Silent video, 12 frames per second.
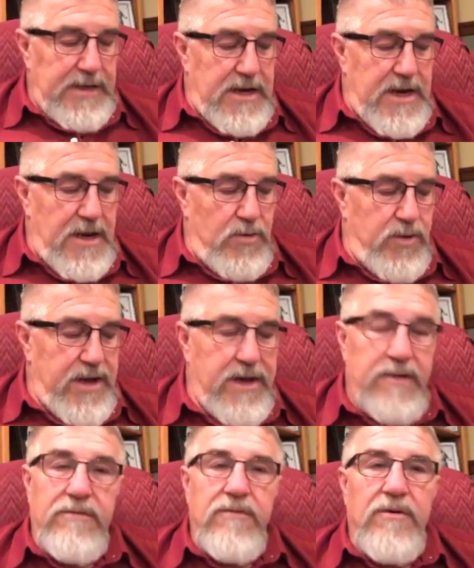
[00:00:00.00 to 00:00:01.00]
Uh,
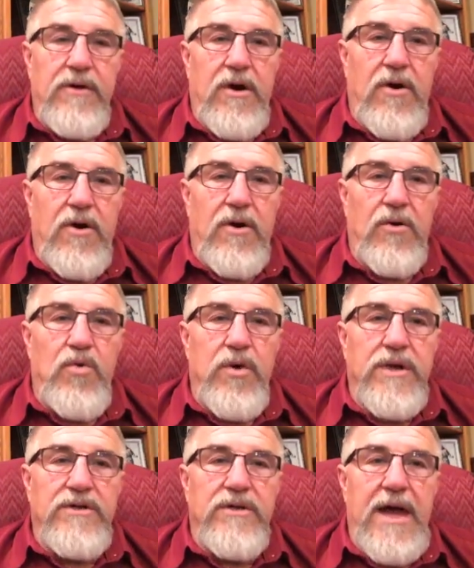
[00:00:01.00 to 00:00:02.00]
we are
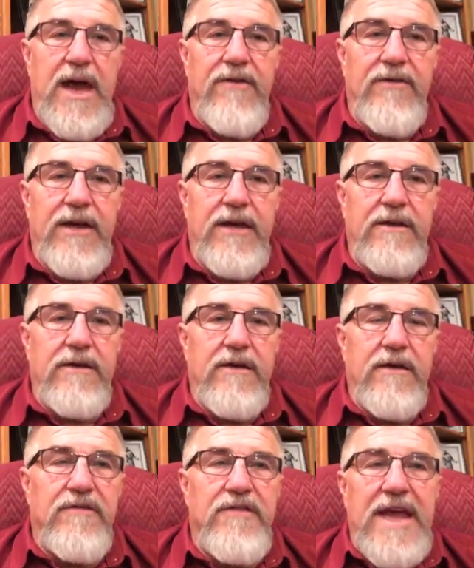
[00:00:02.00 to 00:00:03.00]
going to have a
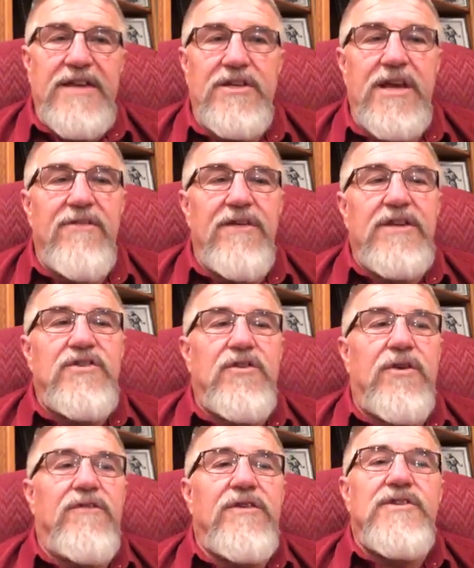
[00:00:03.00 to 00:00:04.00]
uh, Thanksgiving
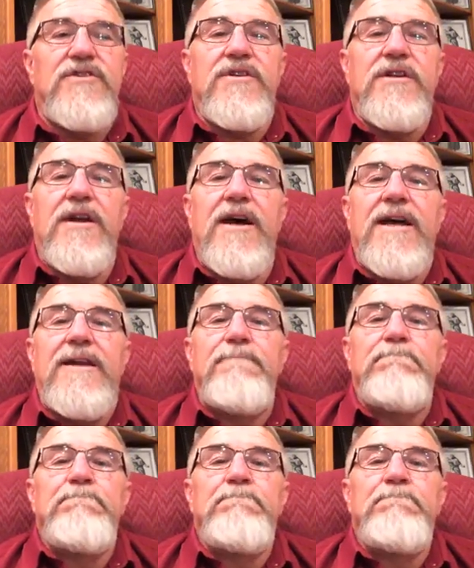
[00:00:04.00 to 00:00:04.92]
service tonight.